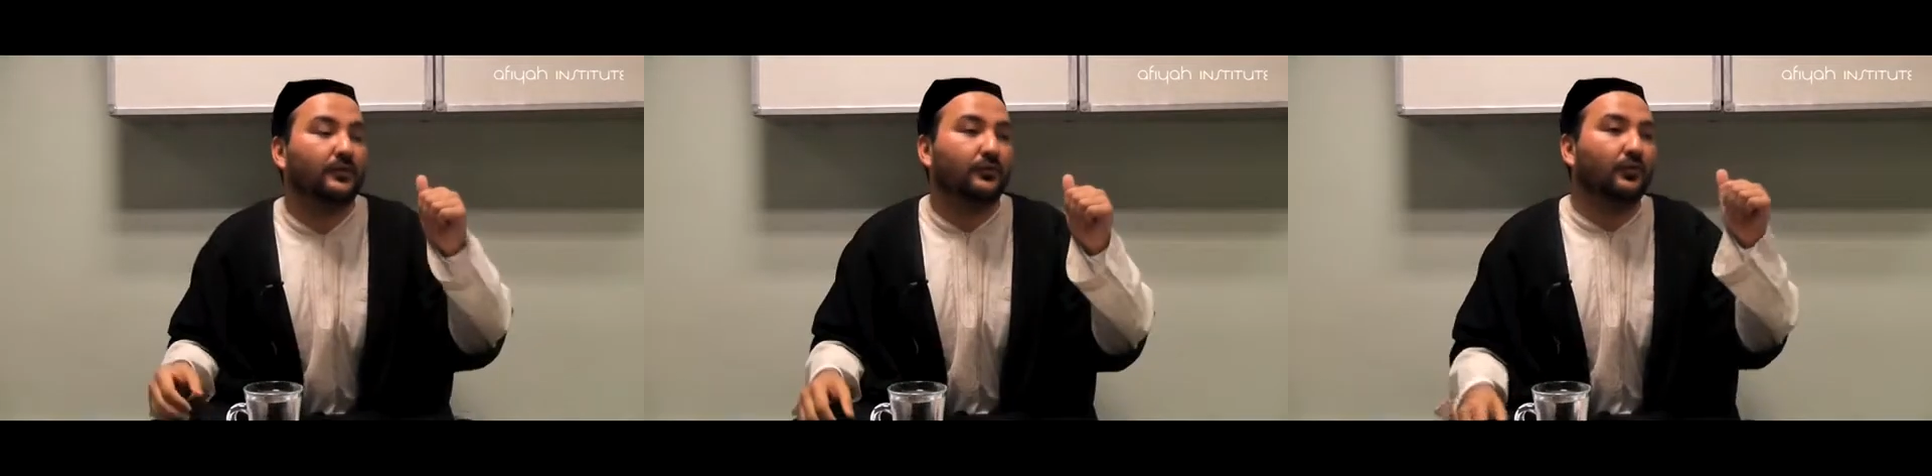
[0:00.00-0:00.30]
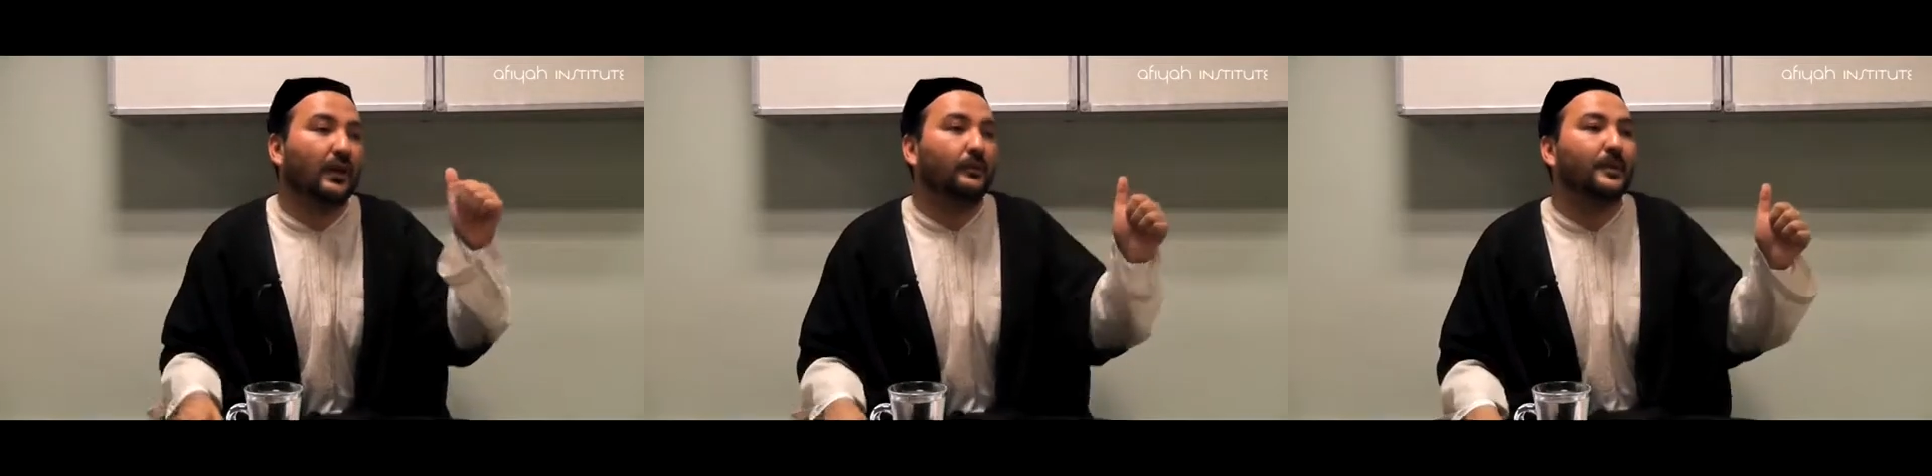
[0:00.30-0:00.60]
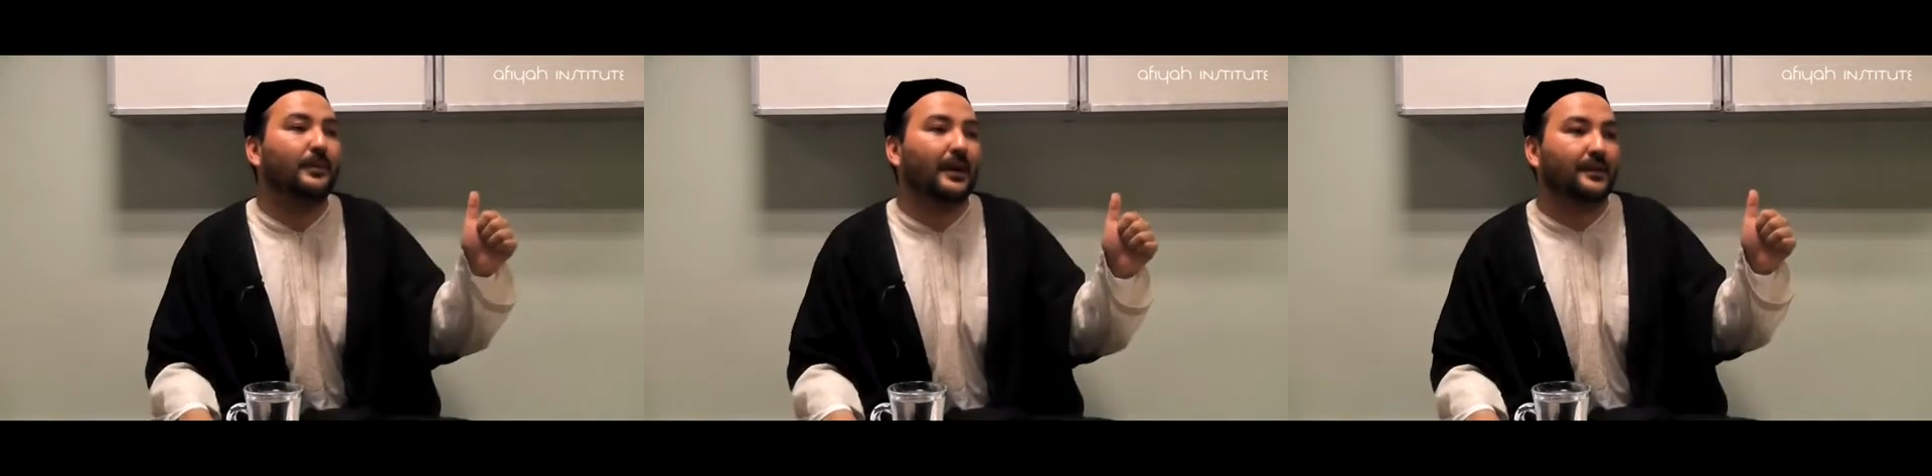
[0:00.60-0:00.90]
to our
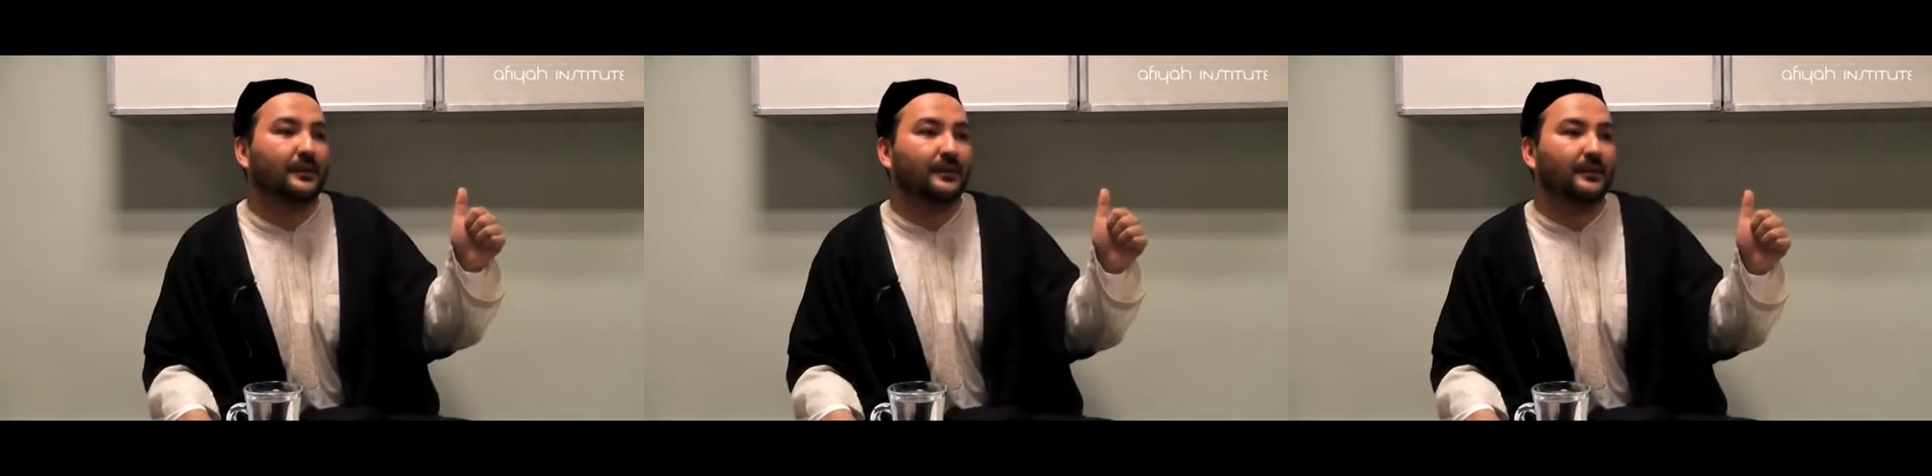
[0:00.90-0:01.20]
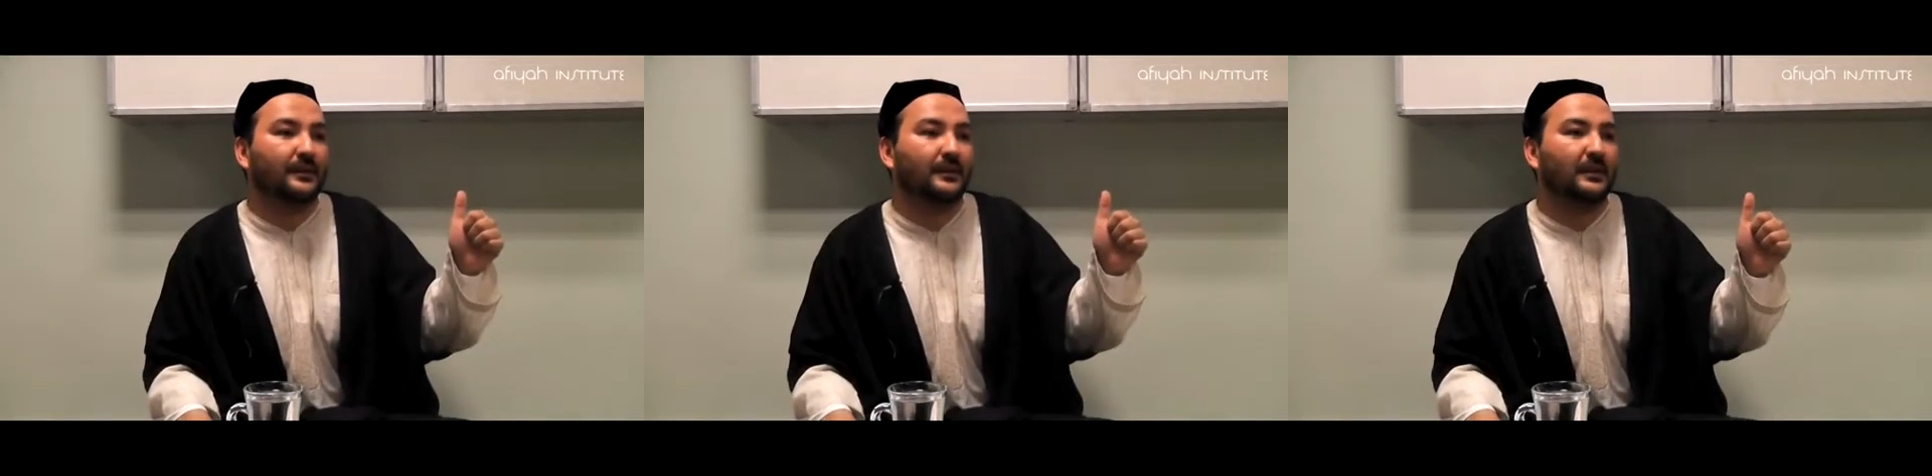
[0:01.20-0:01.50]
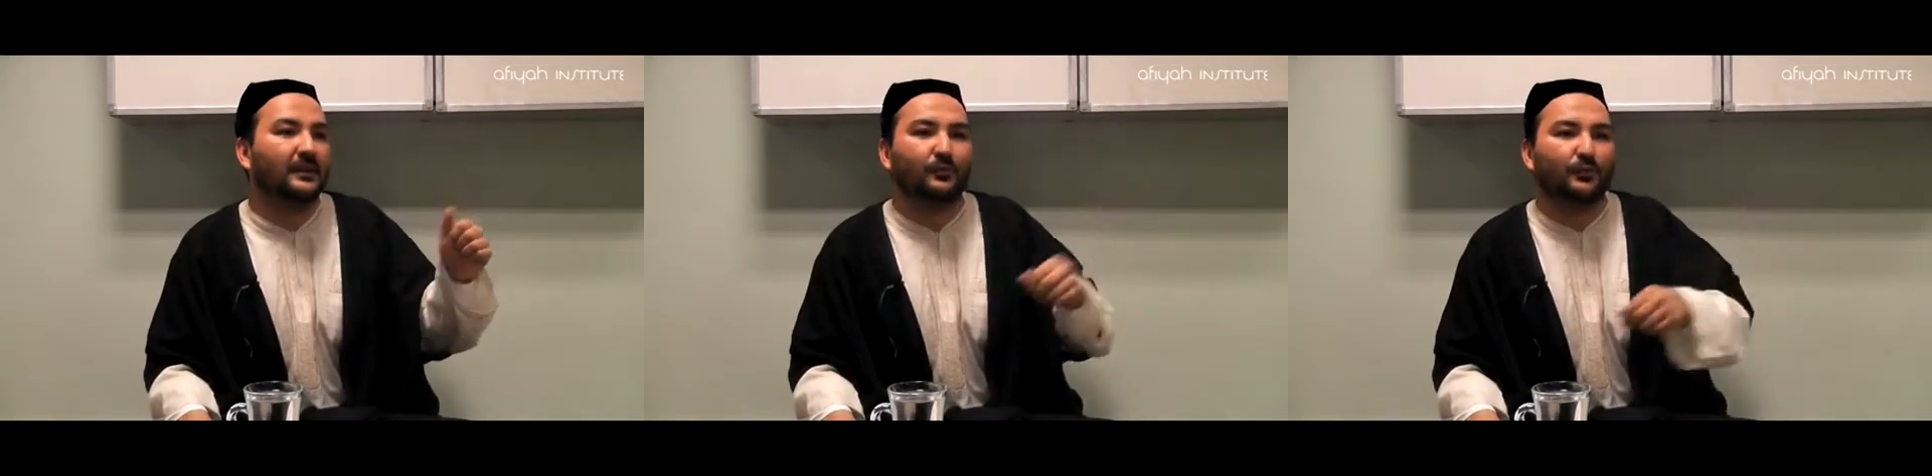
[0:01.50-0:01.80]
mothers.
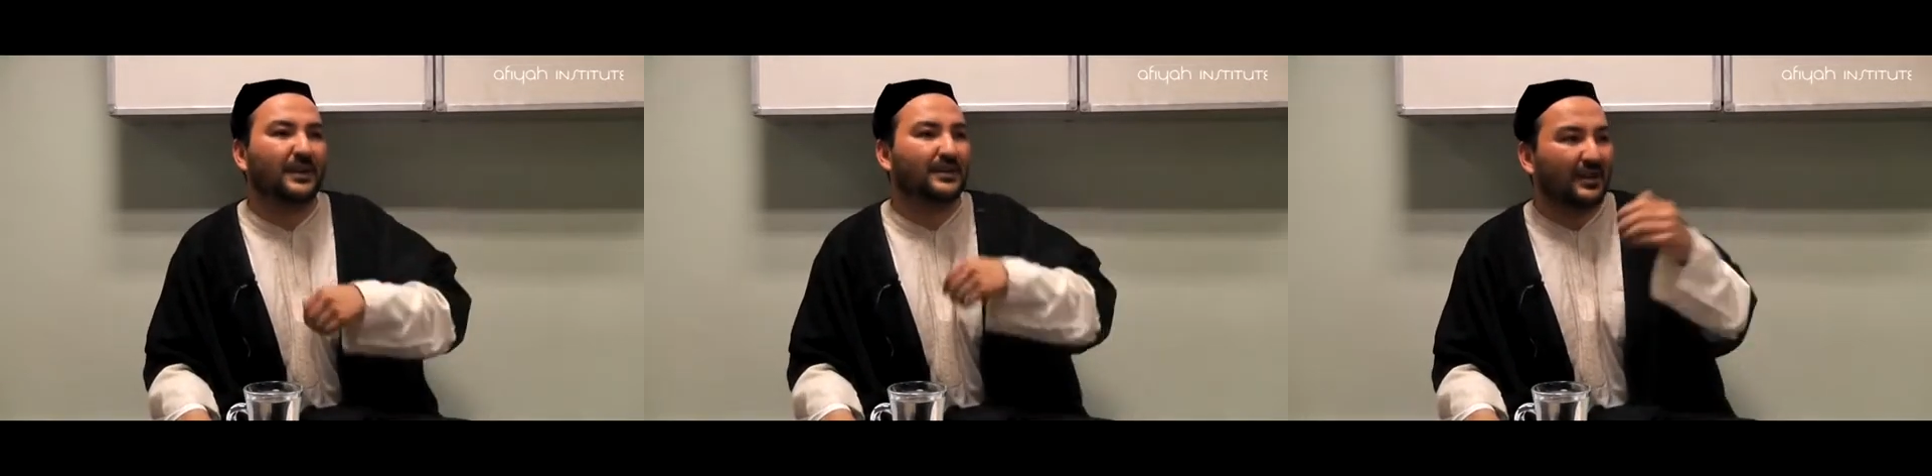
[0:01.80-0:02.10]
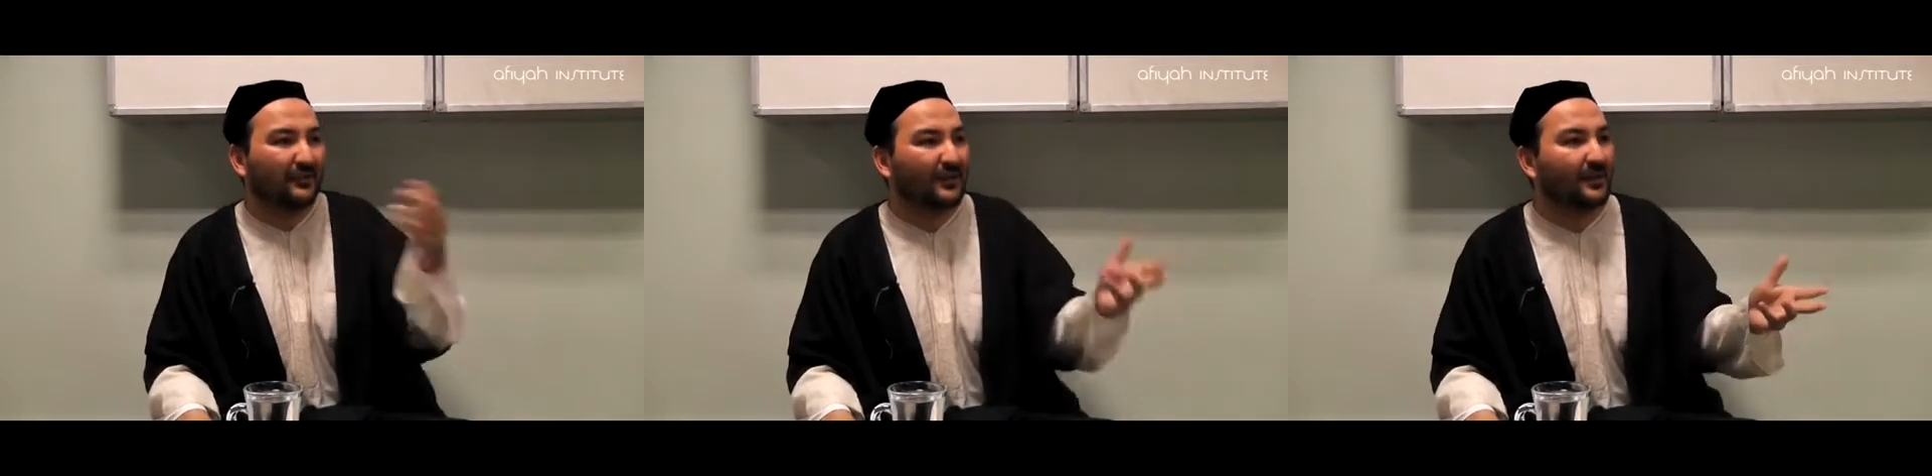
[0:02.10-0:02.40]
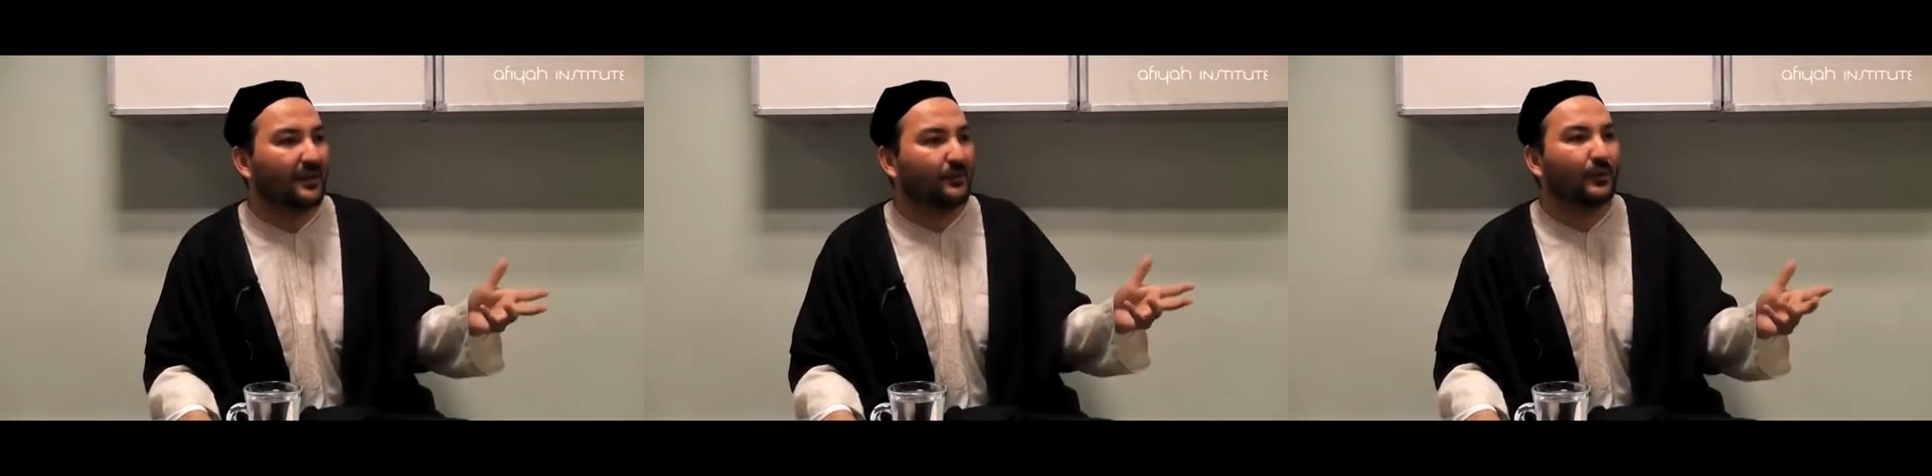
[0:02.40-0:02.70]
We can shout at
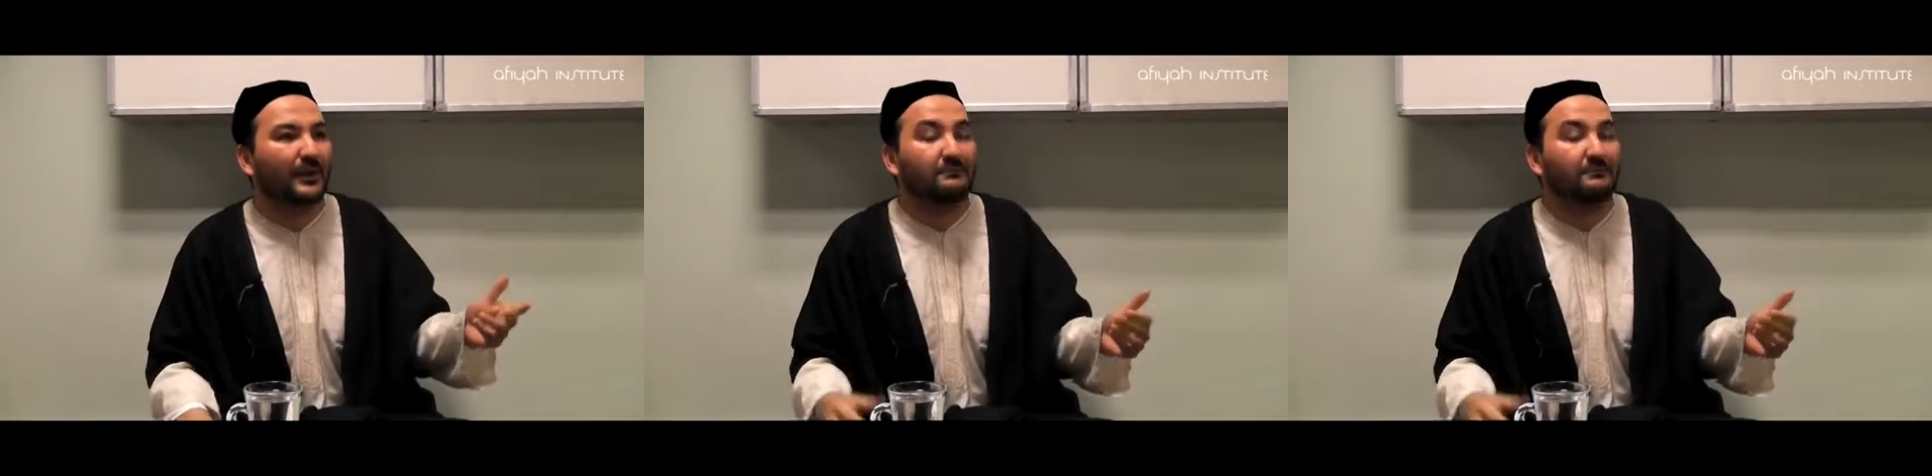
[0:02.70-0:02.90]
them,